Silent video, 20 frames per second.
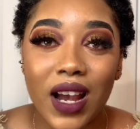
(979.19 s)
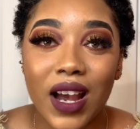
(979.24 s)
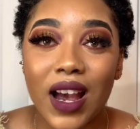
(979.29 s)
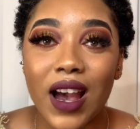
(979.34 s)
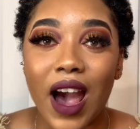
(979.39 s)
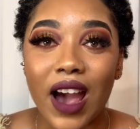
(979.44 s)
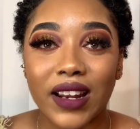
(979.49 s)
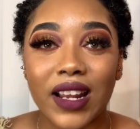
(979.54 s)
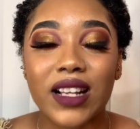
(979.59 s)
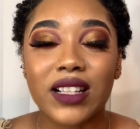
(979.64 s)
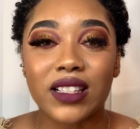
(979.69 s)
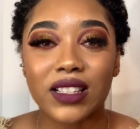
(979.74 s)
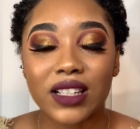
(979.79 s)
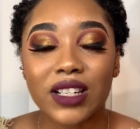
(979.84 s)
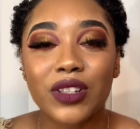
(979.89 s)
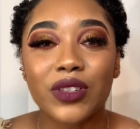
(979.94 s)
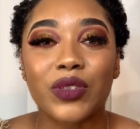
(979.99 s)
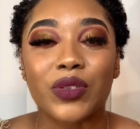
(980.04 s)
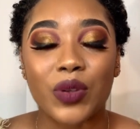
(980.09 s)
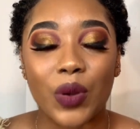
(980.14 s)
and I
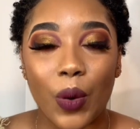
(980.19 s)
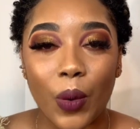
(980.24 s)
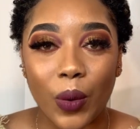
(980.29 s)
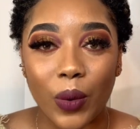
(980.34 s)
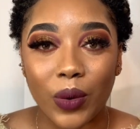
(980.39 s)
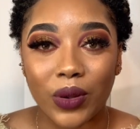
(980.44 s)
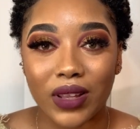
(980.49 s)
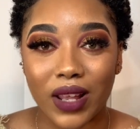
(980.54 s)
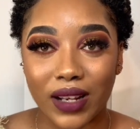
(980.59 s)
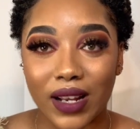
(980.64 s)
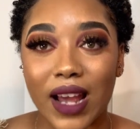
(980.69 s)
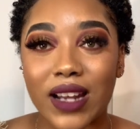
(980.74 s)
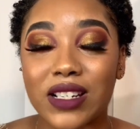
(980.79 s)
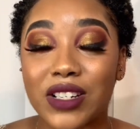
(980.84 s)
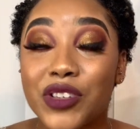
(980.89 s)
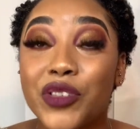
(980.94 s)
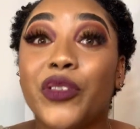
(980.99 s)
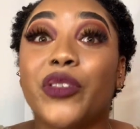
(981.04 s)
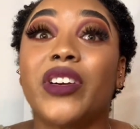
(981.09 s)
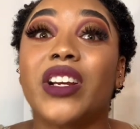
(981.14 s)

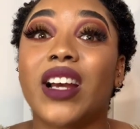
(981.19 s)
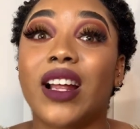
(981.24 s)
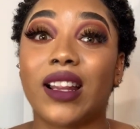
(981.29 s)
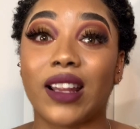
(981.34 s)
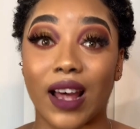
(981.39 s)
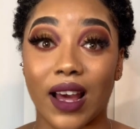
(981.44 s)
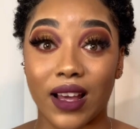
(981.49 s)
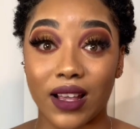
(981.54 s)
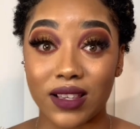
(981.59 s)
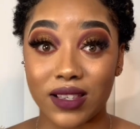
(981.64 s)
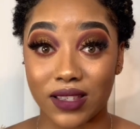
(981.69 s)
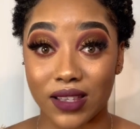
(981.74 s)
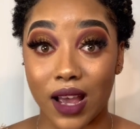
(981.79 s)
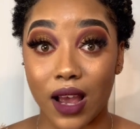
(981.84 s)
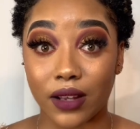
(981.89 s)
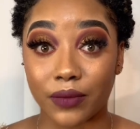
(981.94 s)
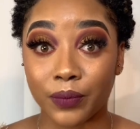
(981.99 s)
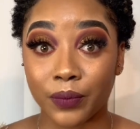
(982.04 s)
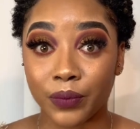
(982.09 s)
didn't realize that